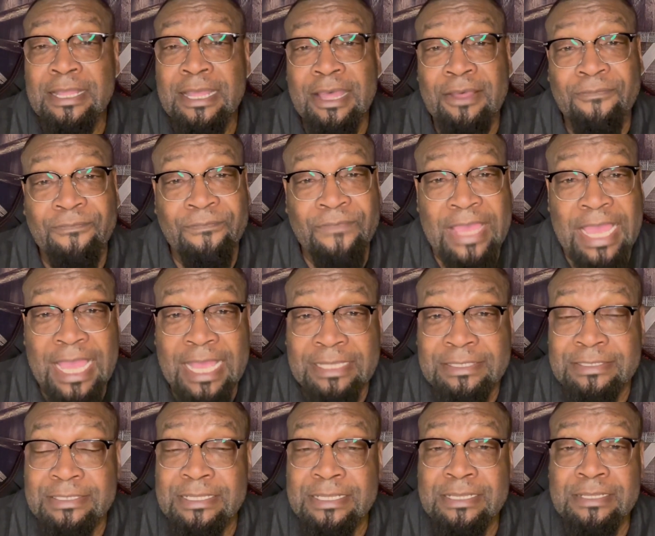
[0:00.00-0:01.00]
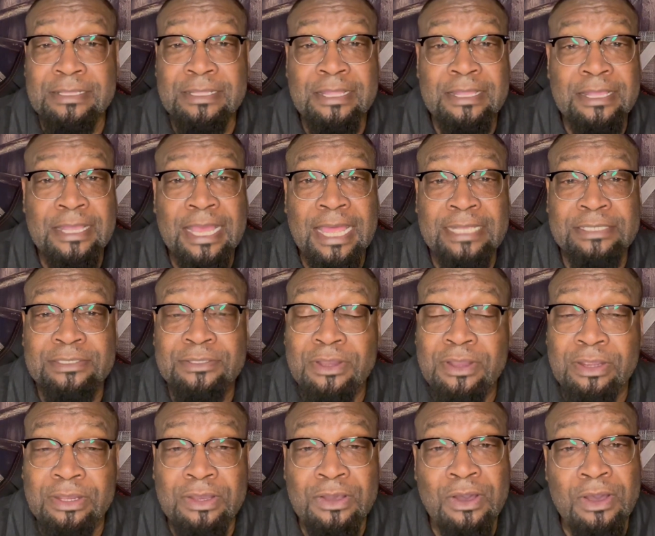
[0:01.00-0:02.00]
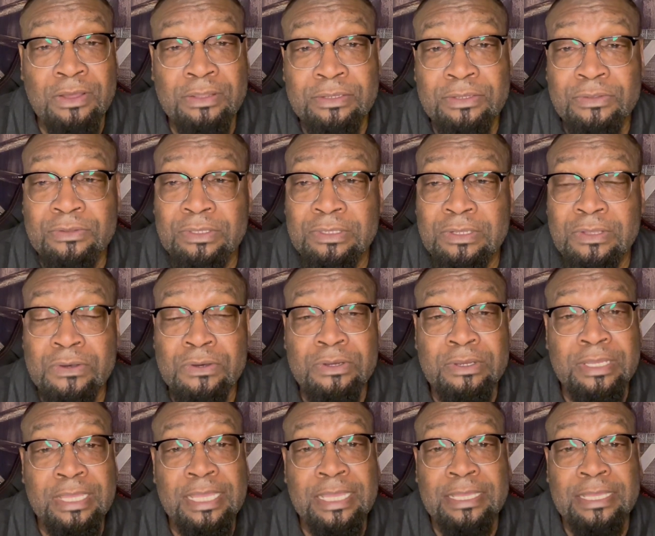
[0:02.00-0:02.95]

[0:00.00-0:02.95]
I fasted. I started calling on the Lord.